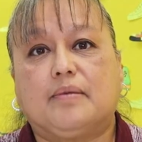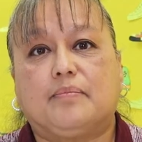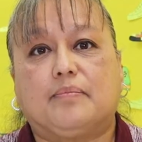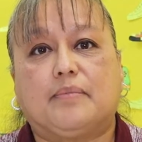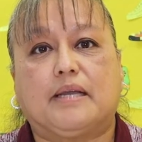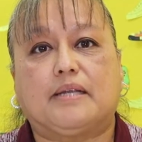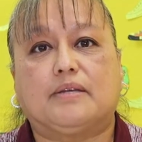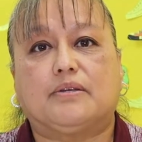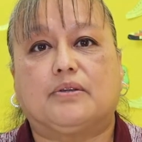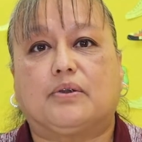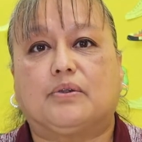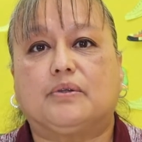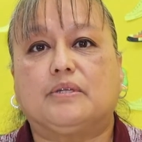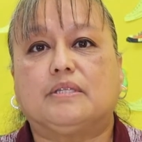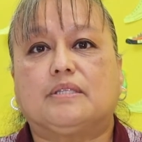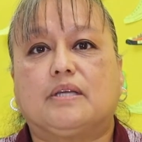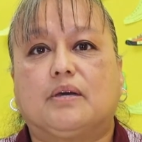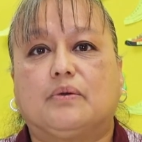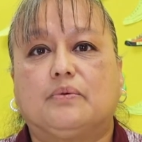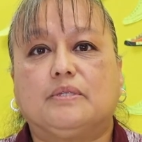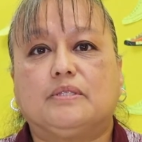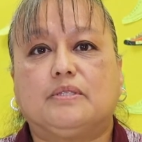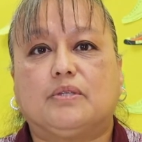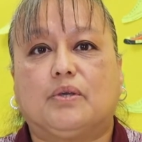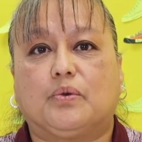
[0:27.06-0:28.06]
My door
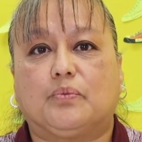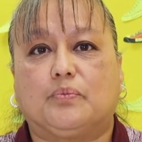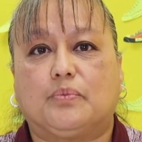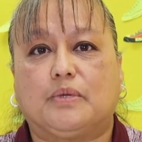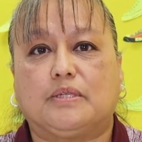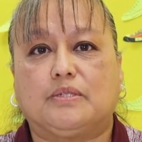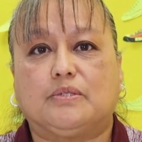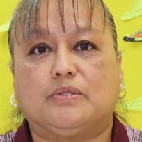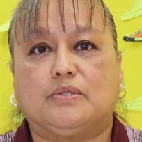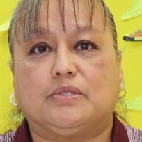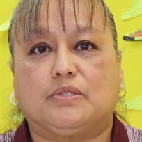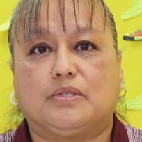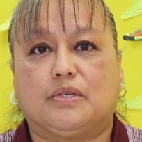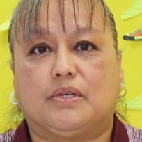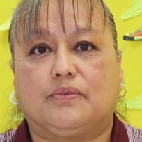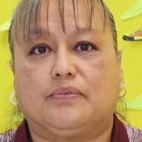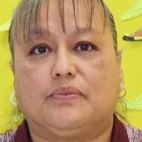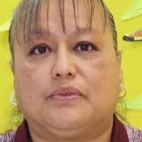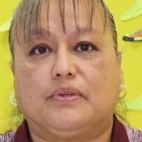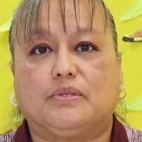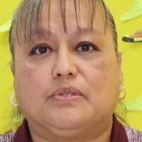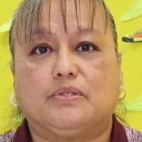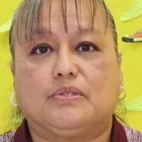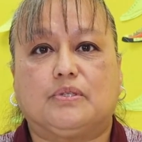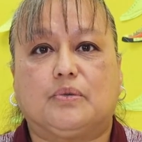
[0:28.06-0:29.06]
is always open to
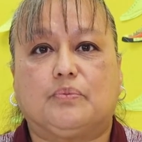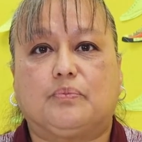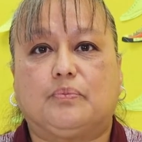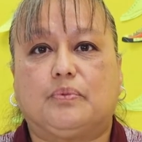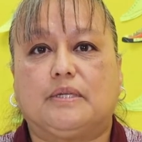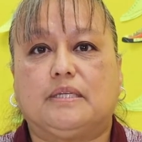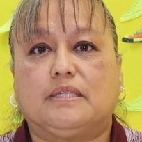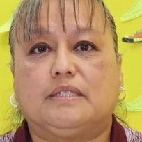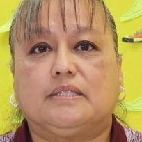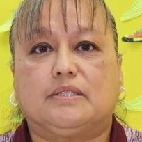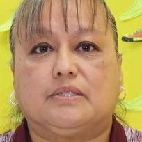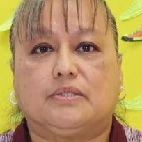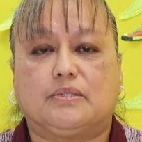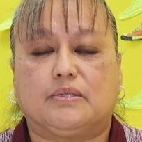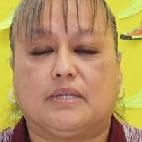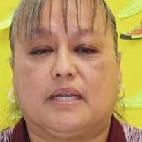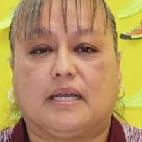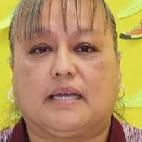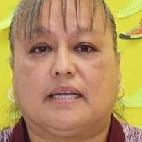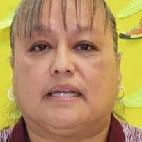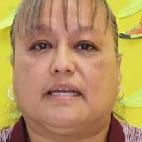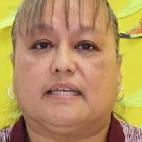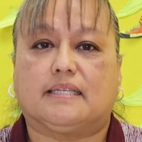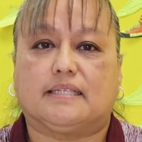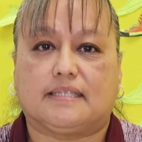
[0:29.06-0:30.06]
serve you, so please do
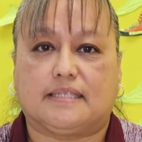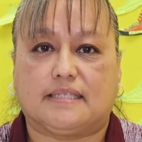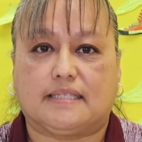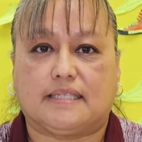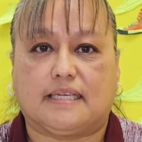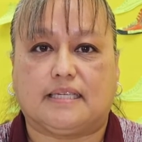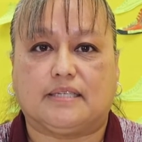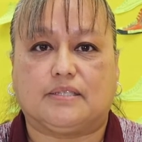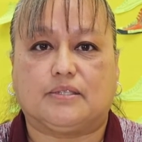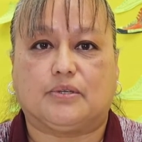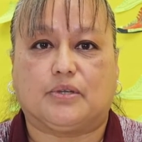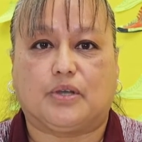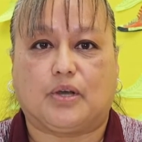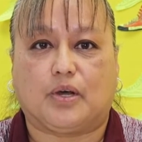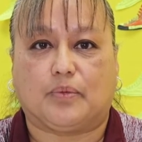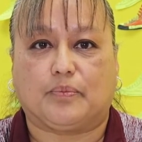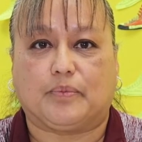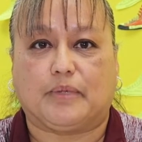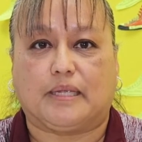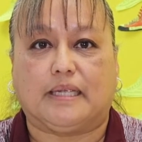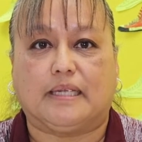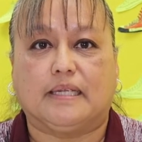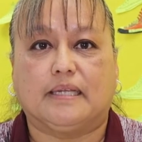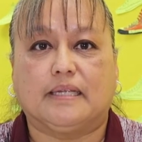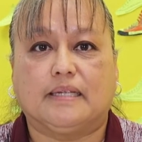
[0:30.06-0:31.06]
not hesitate to call
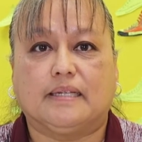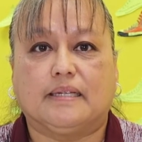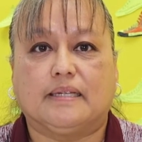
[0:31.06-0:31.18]
me.